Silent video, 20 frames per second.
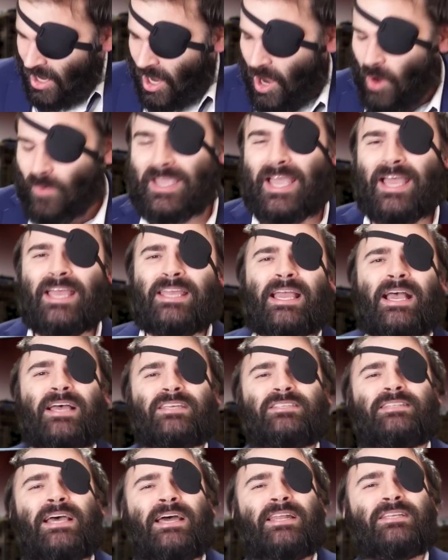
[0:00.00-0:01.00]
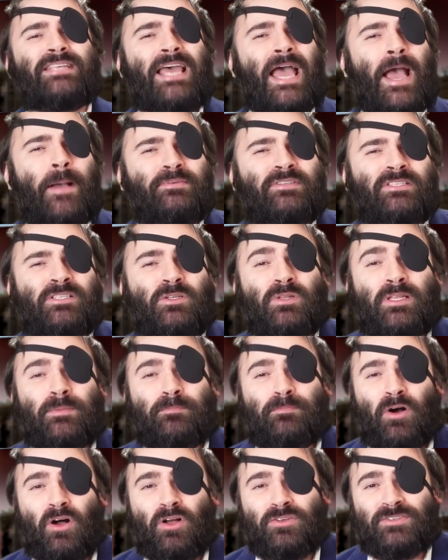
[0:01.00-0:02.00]
Okay, yes, that is absolutely
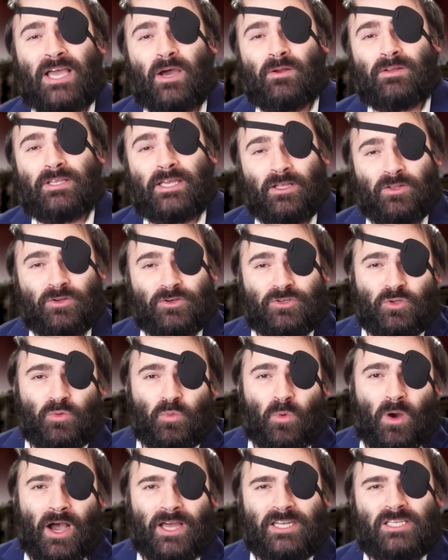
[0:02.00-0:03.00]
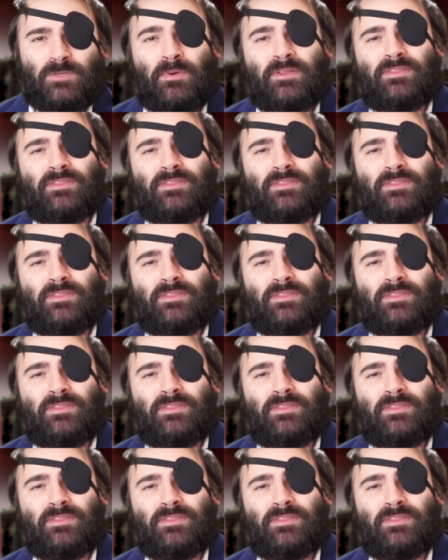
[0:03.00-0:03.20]
balls out killer to watch.